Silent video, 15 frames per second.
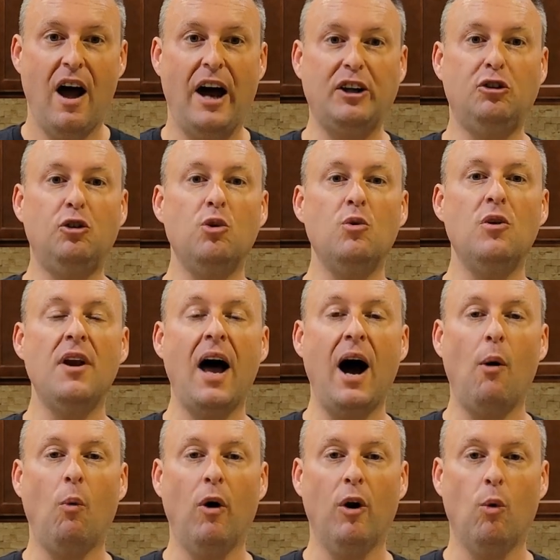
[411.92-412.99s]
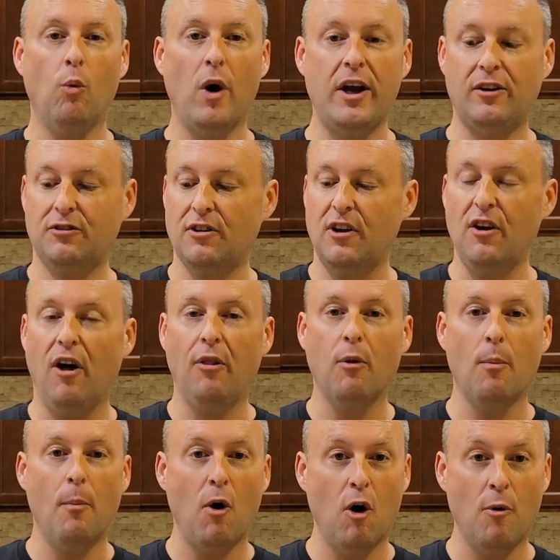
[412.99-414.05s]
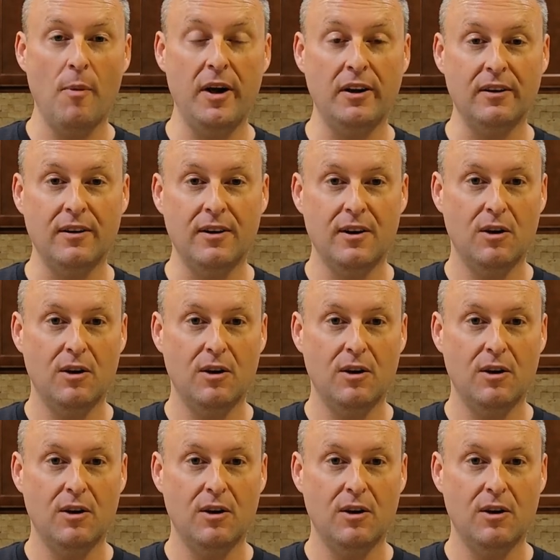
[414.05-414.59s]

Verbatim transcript: I do not want to waste another moment